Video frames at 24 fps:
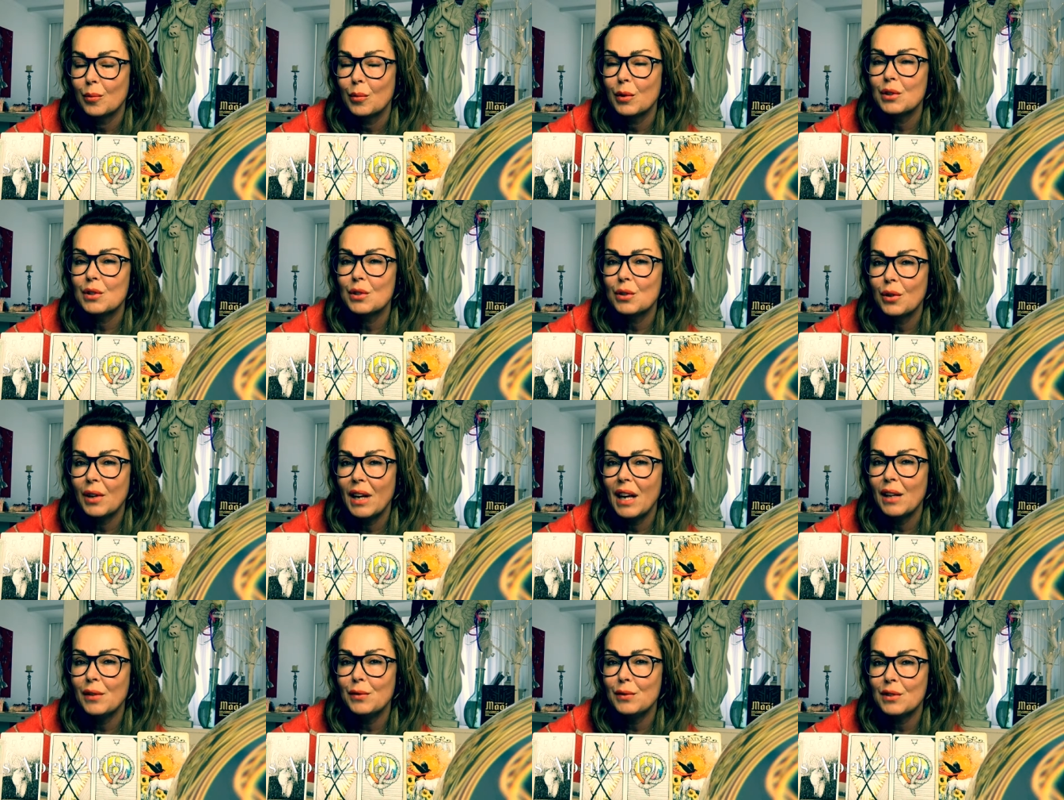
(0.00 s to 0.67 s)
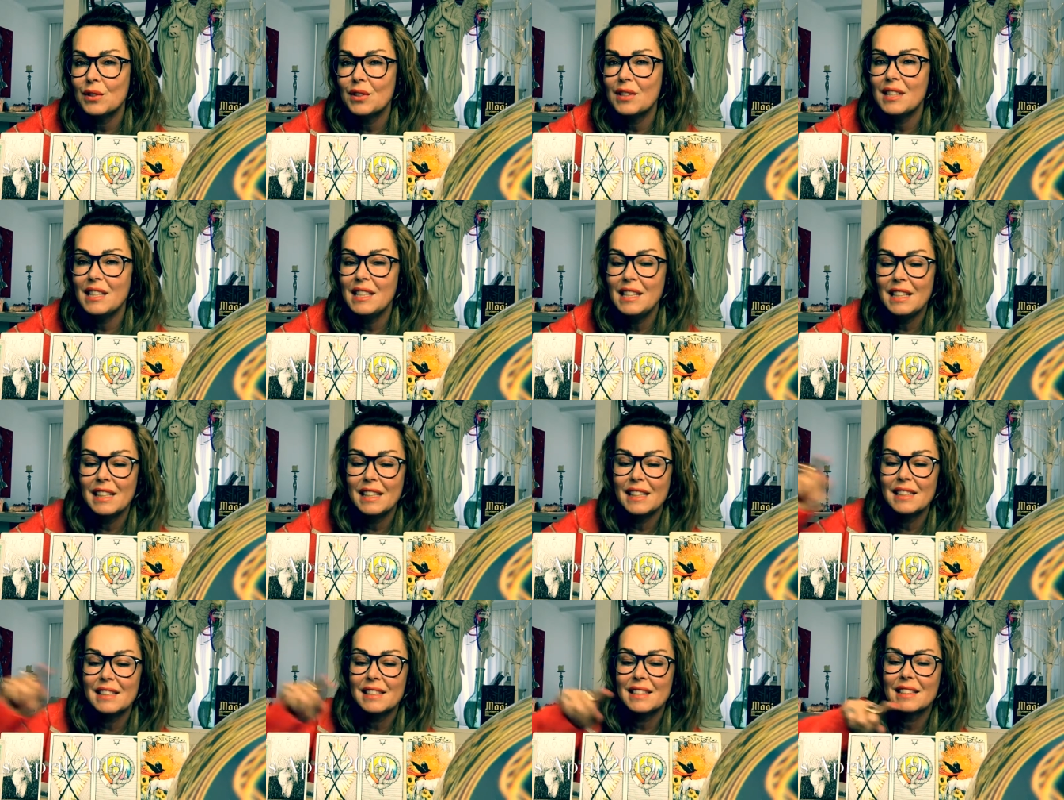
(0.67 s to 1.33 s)
But you have to
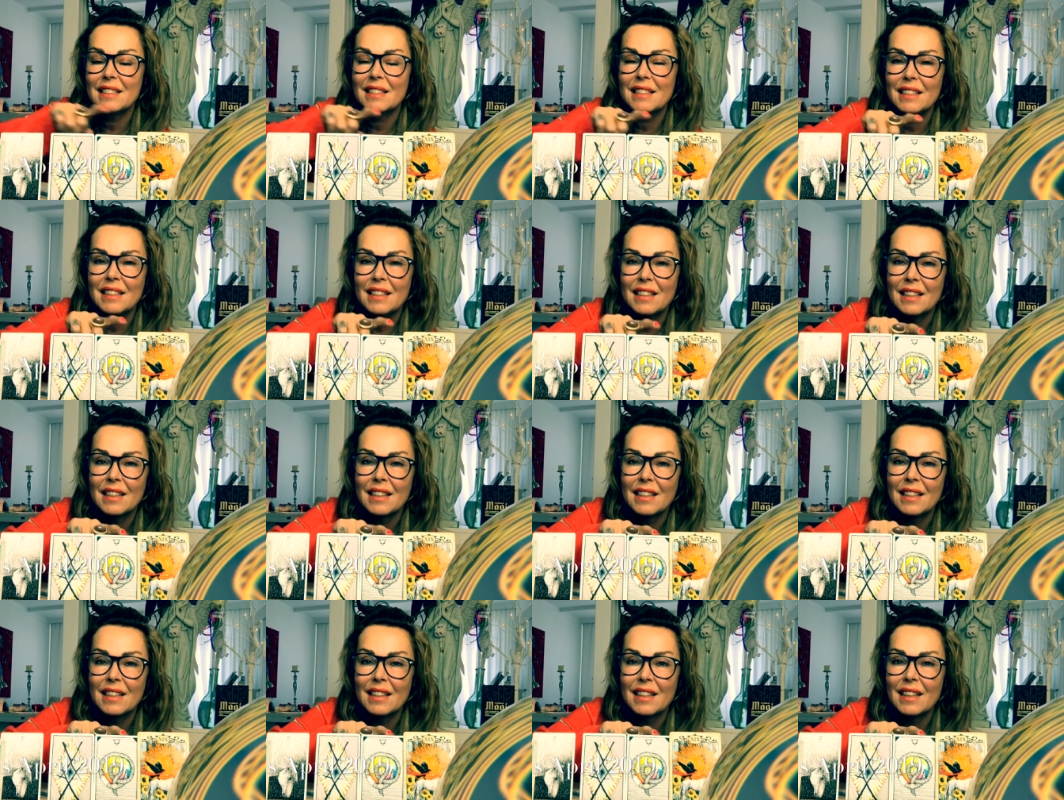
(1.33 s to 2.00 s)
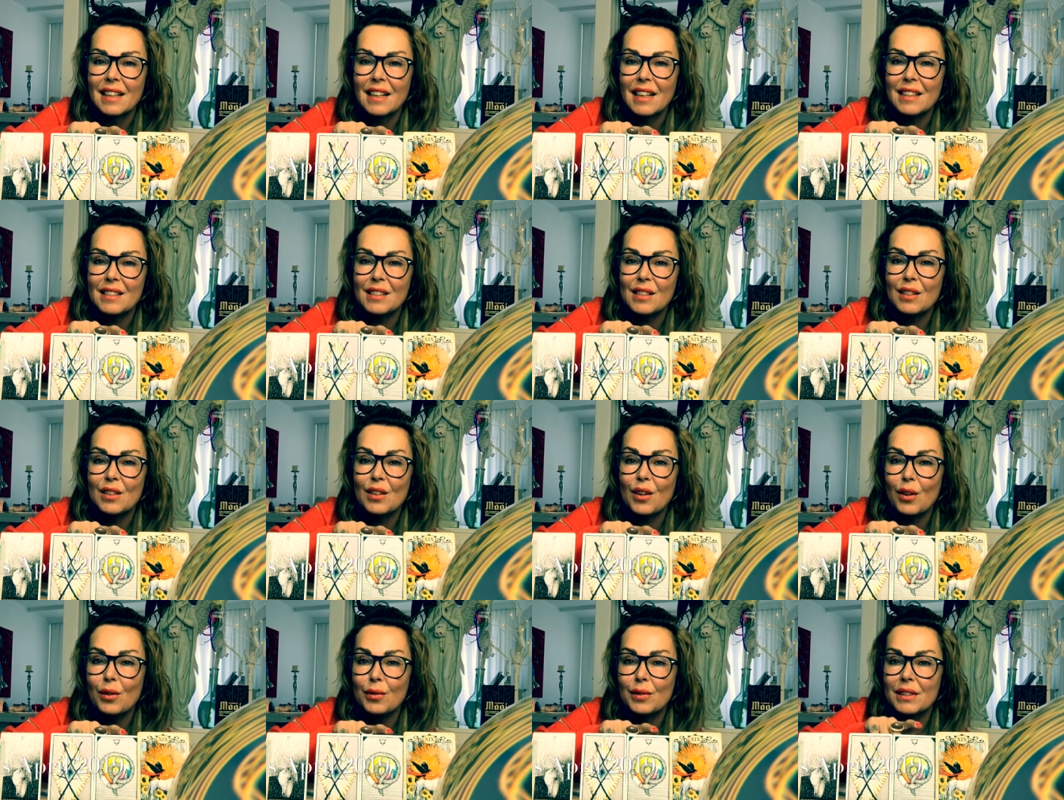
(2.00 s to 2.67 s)
see it as a
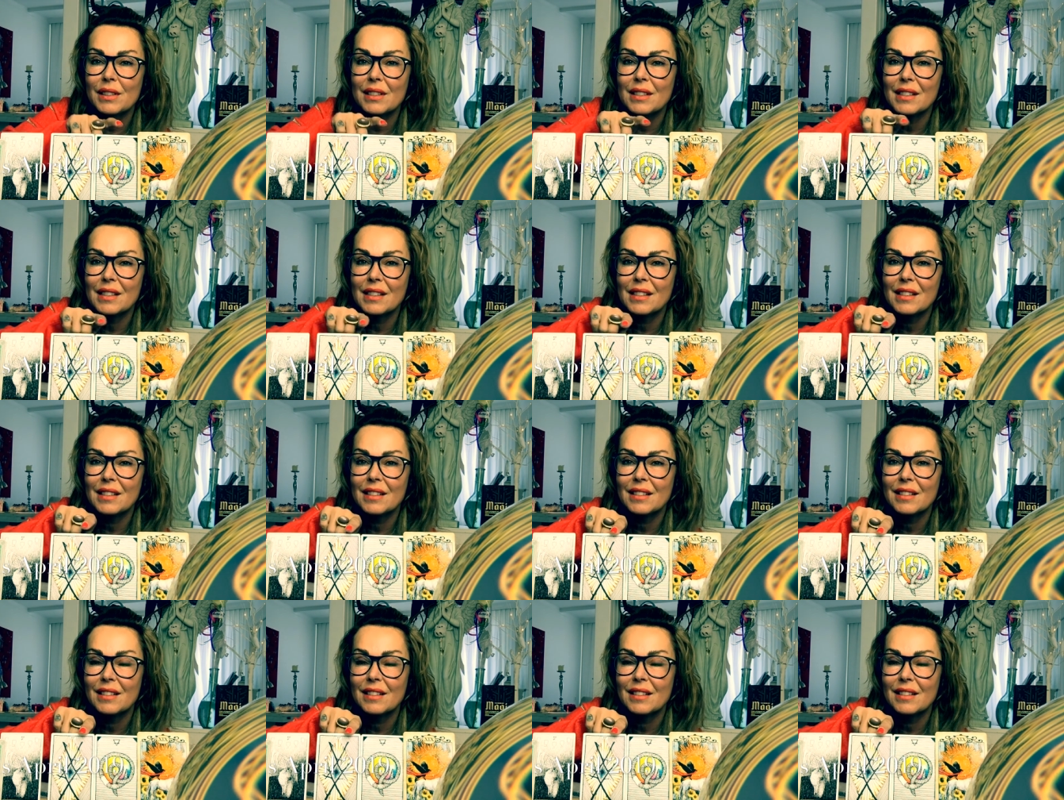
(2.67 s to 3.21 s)
novice,